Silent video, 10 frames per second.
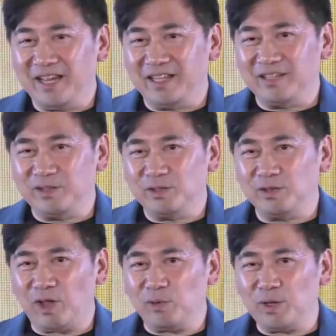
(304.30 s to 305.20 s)
And
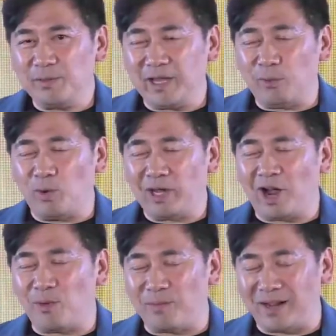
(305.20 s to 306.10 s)
not only me, I
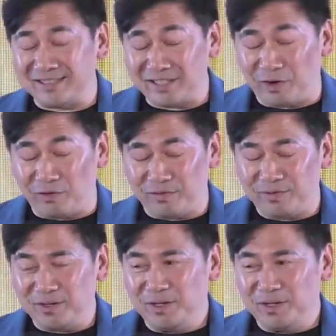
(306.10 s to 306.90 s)
won't count myself,